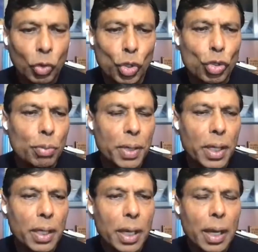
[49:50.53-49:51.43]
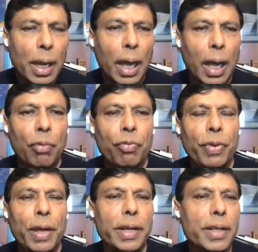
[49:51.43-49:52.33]
So to me,
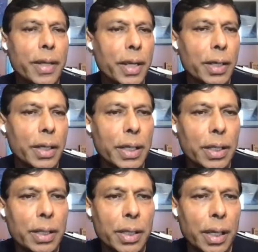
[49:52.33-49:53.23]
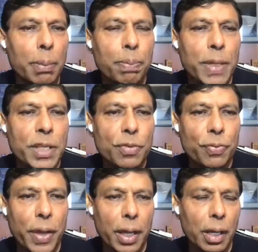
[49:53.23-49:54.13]
very rarely the companies
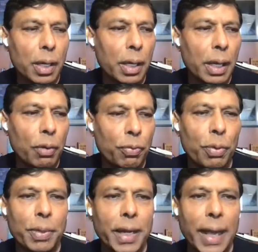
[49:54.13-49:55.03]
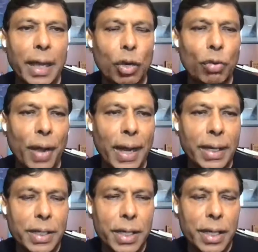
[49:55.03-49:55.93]
fail from the lack of
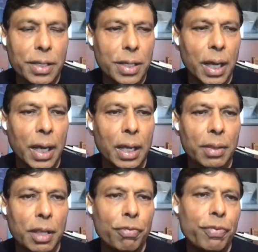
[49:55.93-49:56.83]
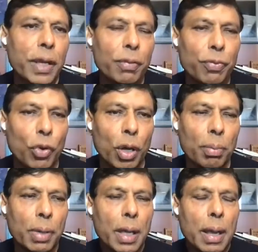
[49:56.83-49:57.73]
ideas. They fail
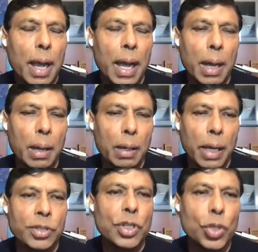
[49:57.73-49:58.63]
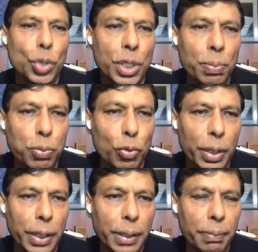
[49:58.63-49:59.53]
from executing
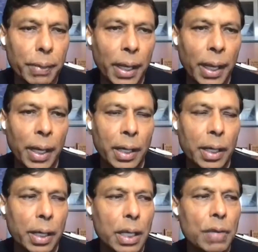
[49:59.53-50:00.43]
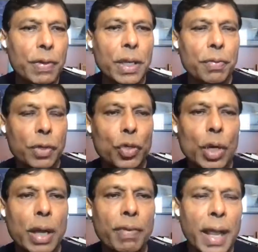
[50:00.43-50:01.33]
poorly. And even if you
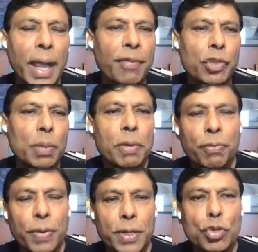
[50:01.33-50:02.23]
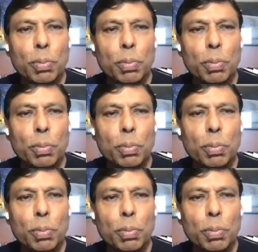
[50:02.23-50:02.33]
never have to be first to